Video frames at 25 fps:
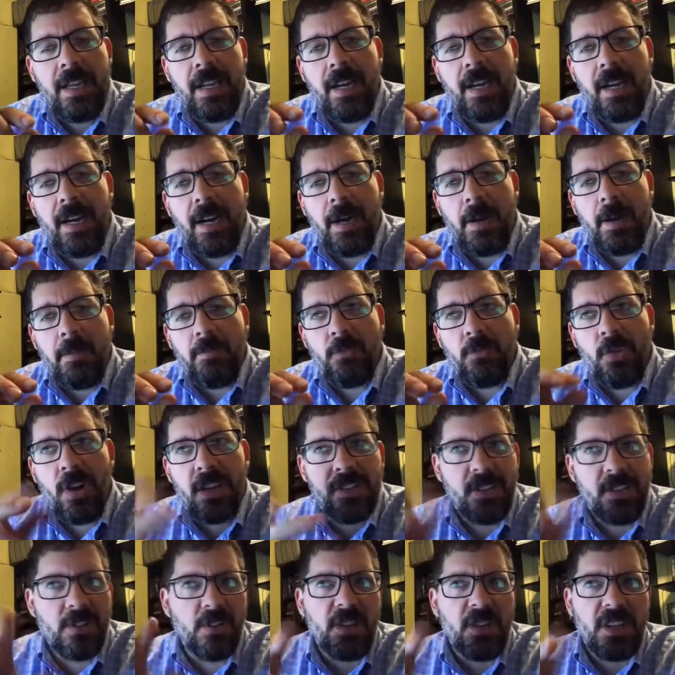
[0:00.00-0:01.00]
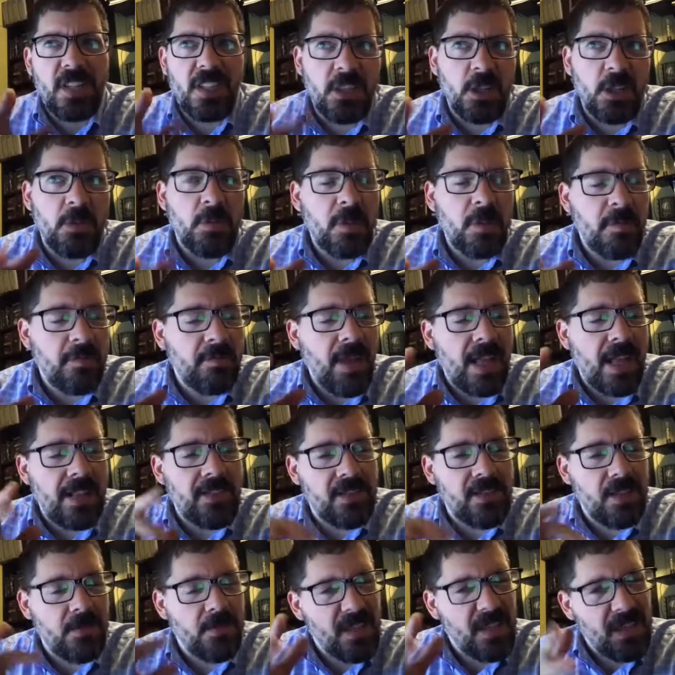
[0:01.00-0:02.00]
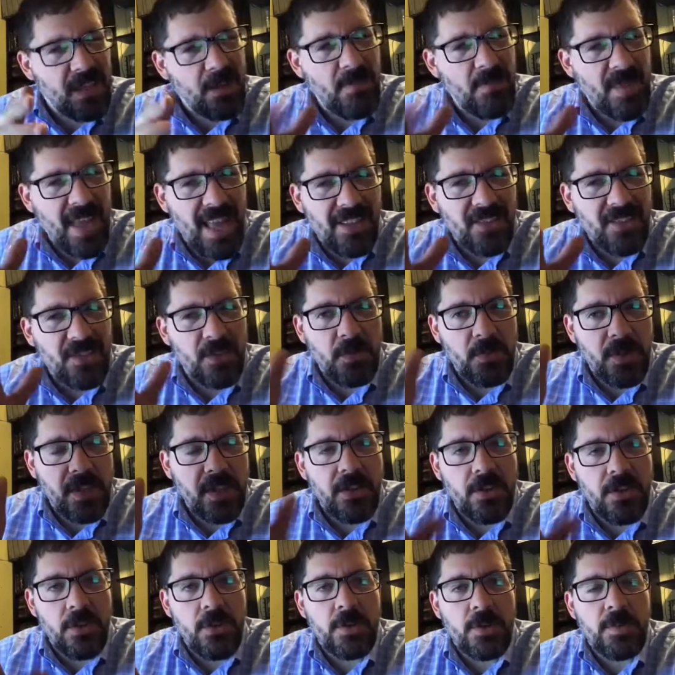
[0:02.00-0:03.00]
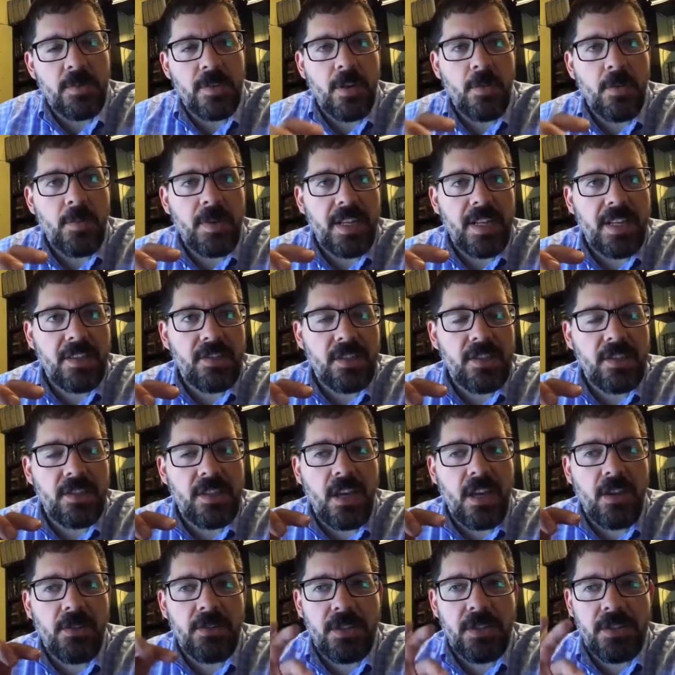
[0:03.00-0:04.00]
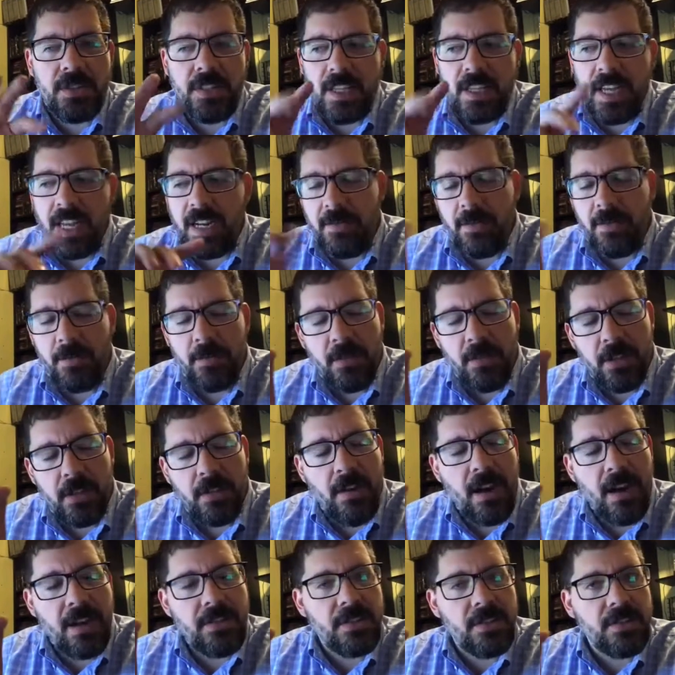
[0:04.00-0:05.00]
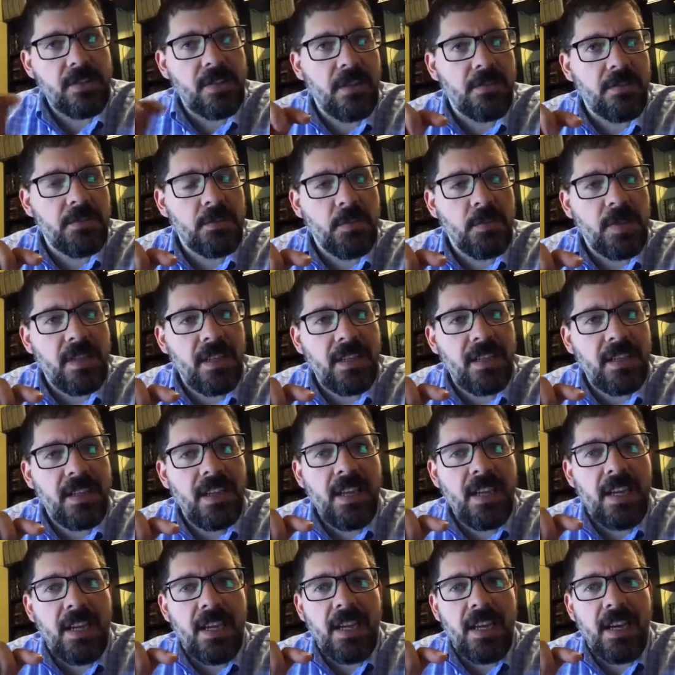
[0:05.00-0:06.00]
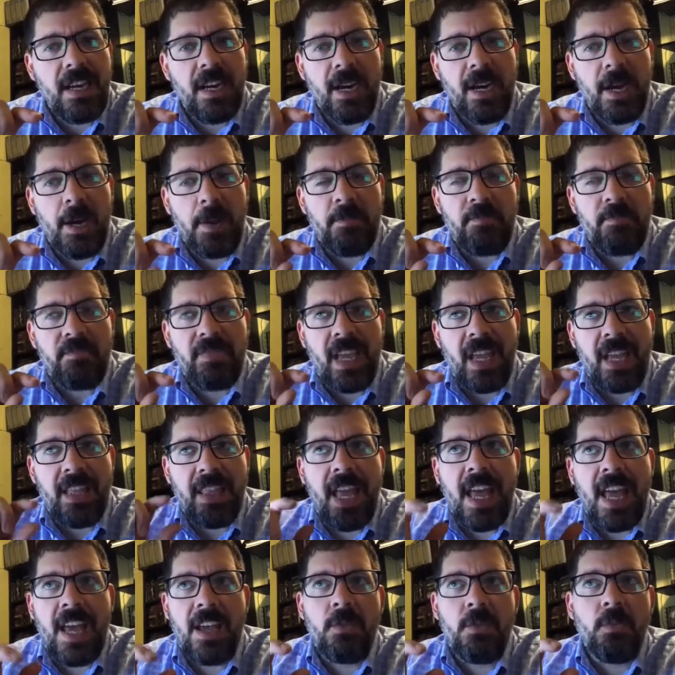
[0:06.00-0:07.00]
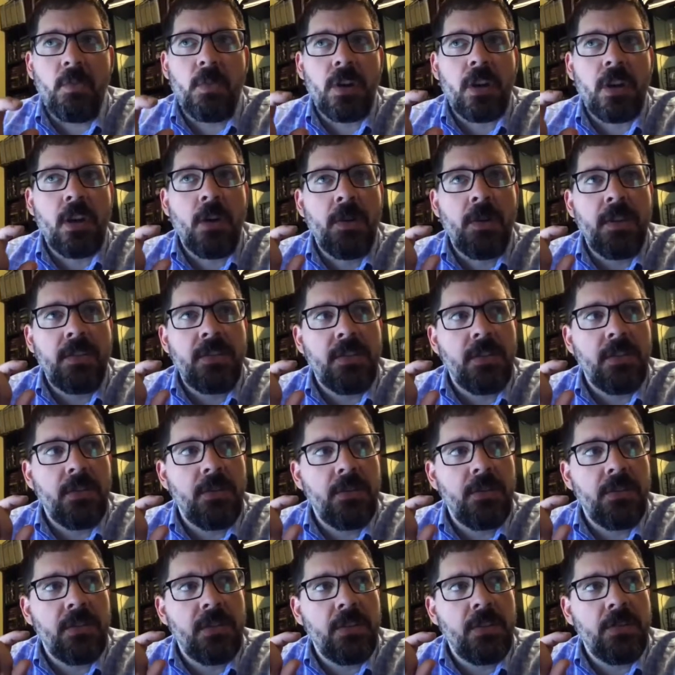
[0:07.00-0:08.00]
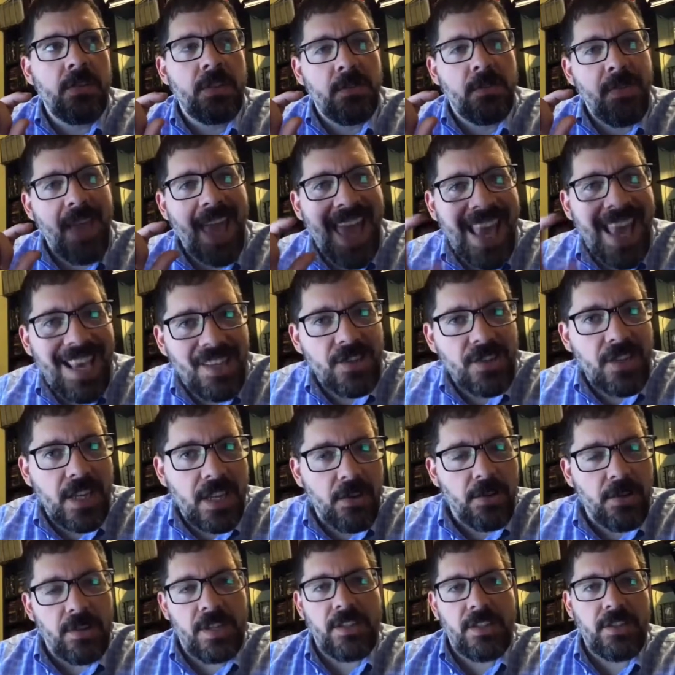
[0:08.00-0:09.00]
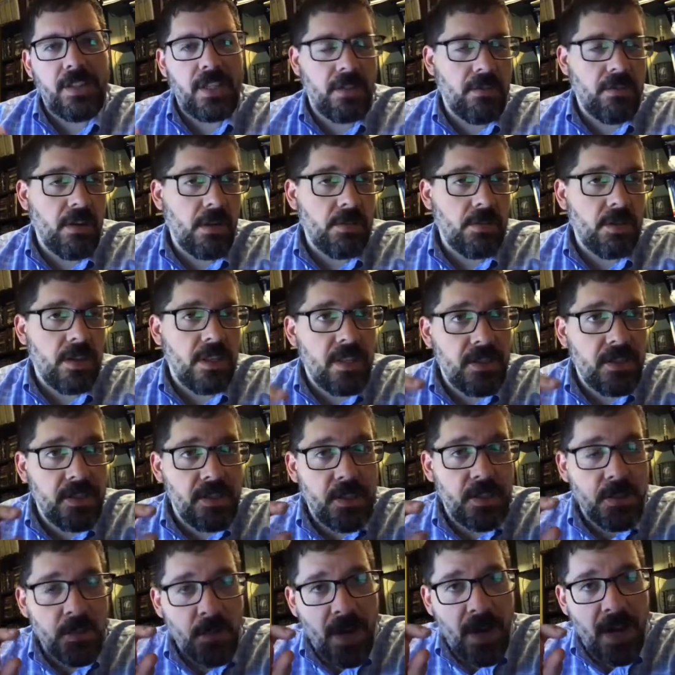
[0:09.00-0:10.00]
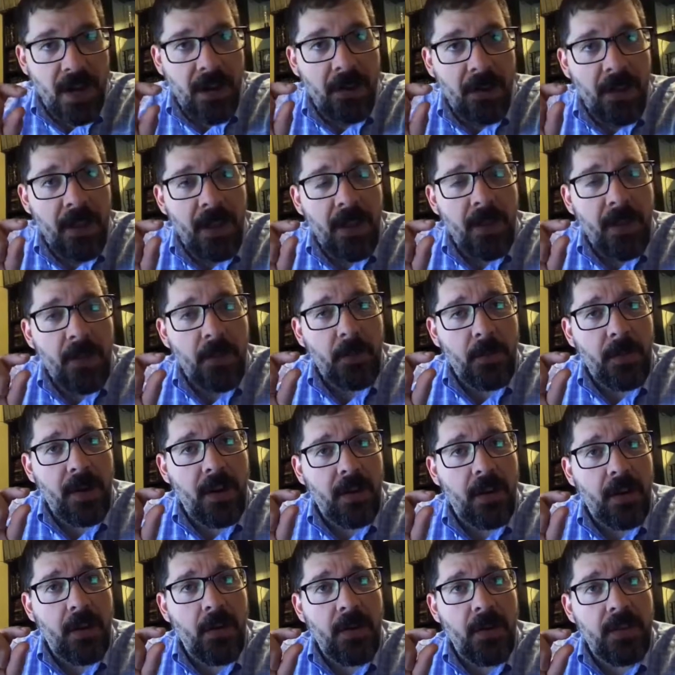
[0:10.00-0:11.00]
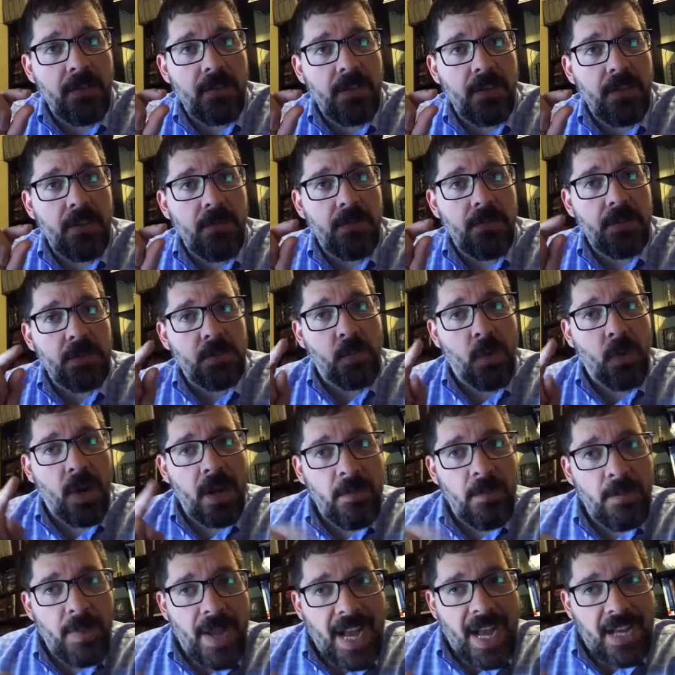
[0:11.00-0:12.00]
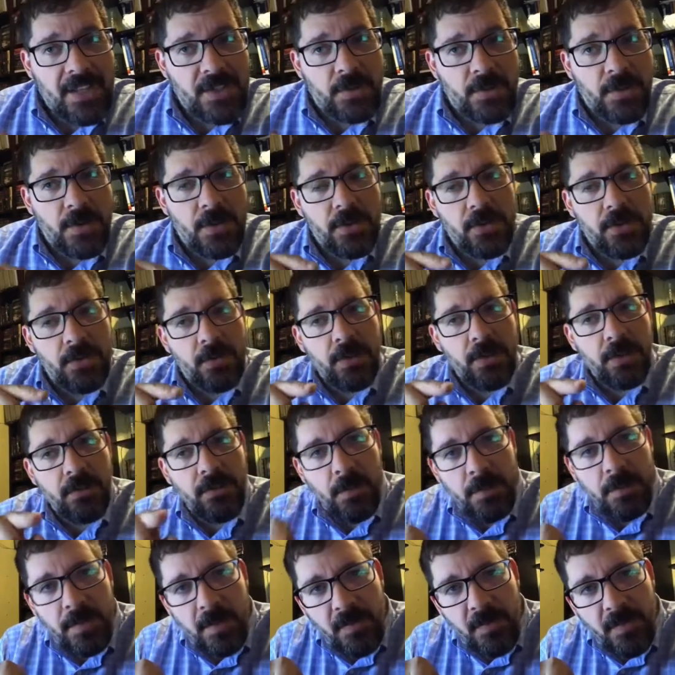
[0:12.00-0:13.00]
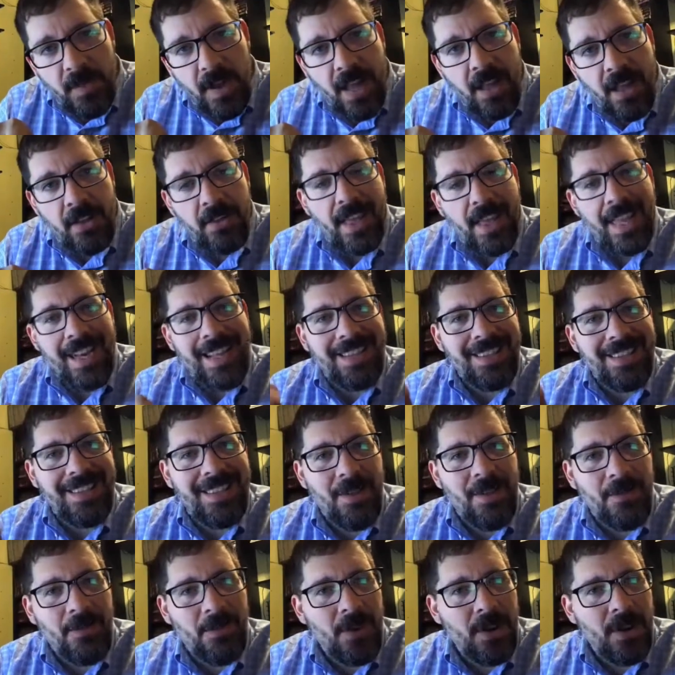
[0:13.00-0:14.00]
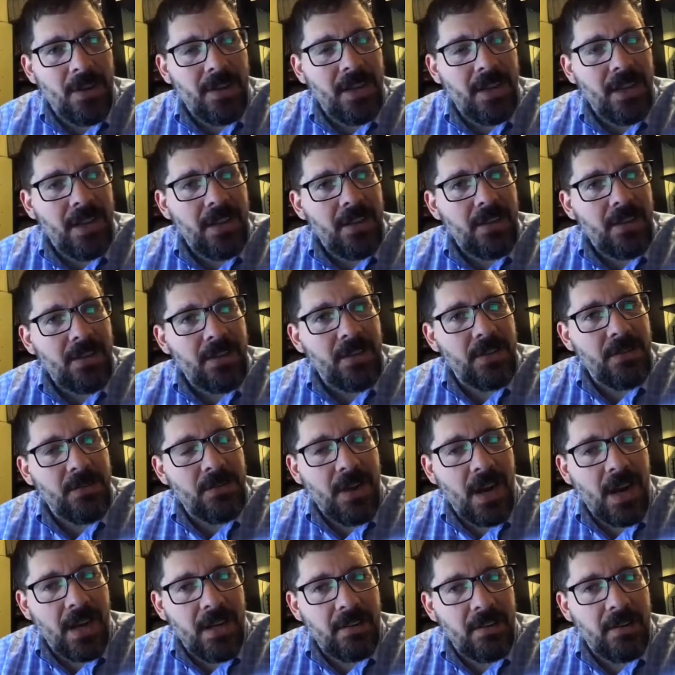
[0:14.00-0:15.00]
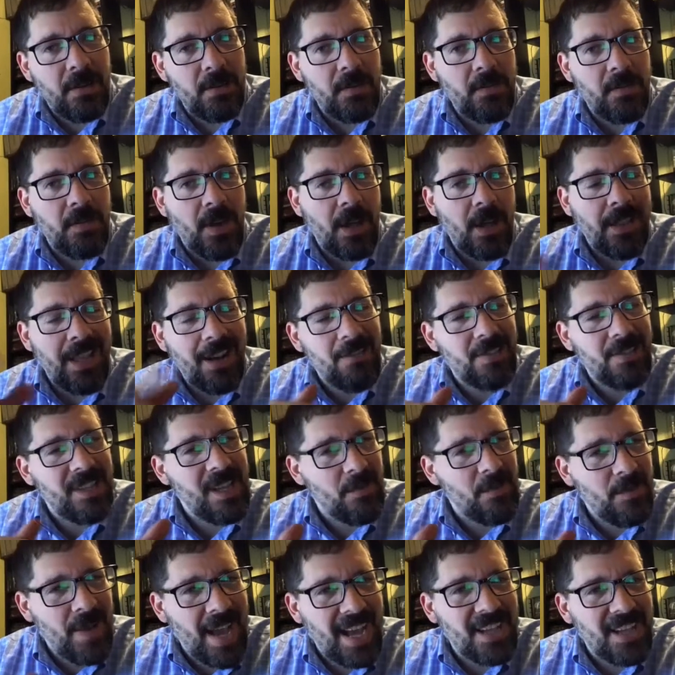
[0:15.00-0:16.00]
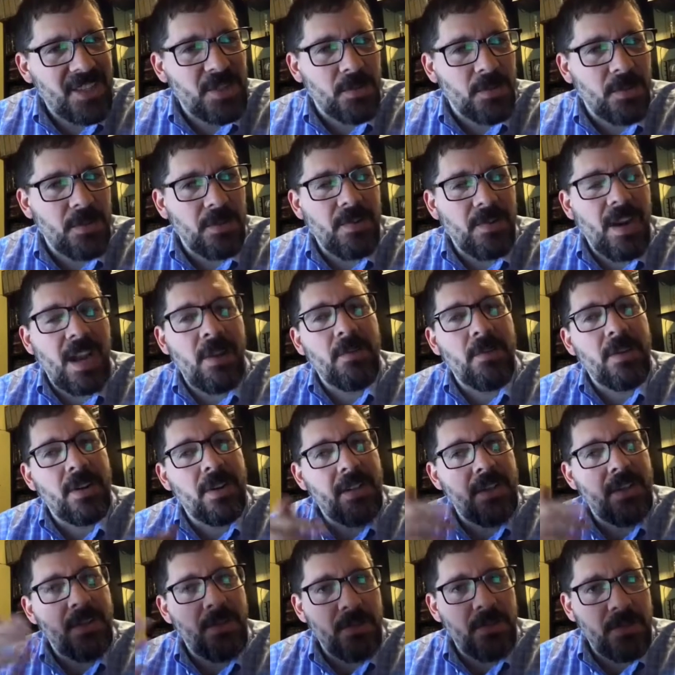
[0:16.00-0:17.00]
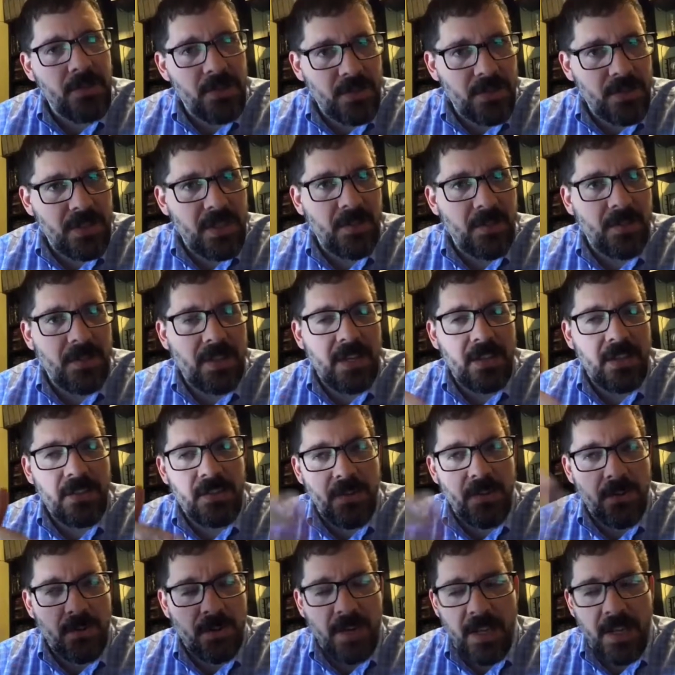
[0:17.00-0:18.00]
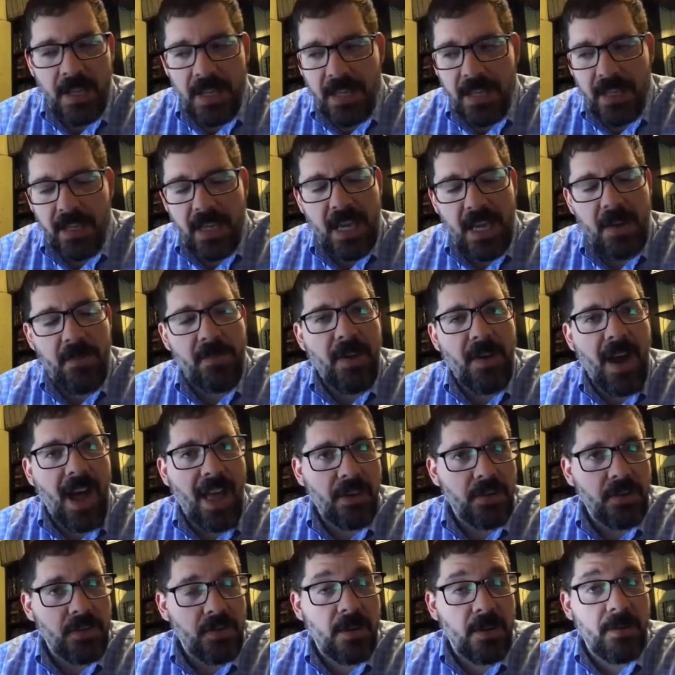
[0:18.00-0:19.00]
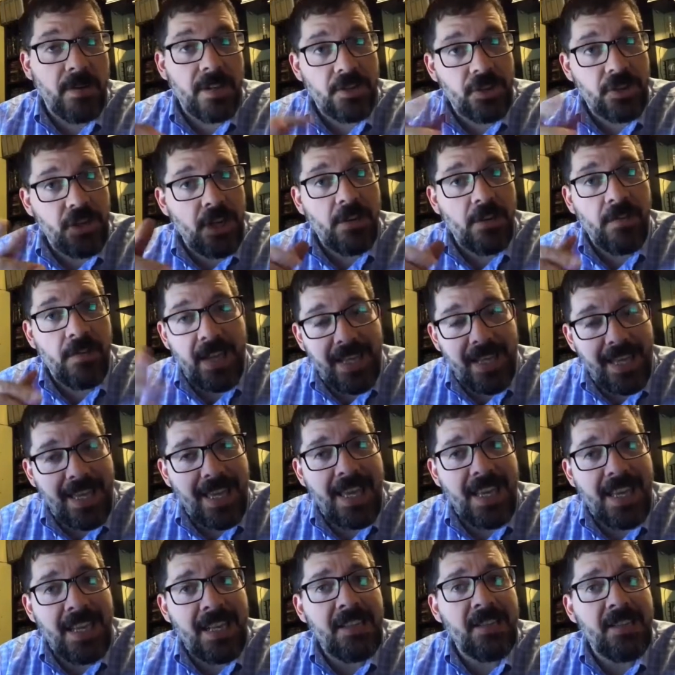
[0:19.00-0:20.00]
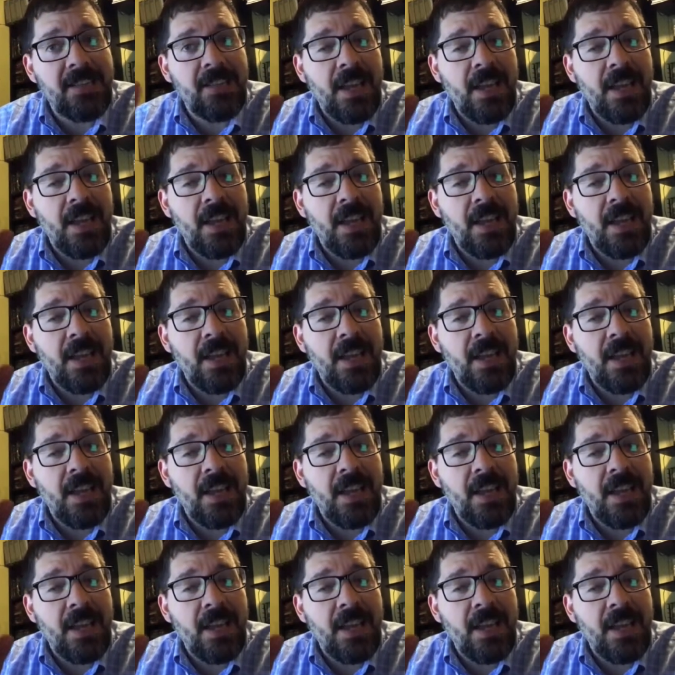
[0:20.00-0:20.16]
We'll also look a little bit at some of the commands that we can use with OpenSSL just to kind of familiarize ourselves with it. And then we're going to do some asynchronous encryption. This is where we are going to use one password to encrypt the file and a different to unencrypt the file. Not really a password, right? We're going to use certificates or key files. We're going to generate keys,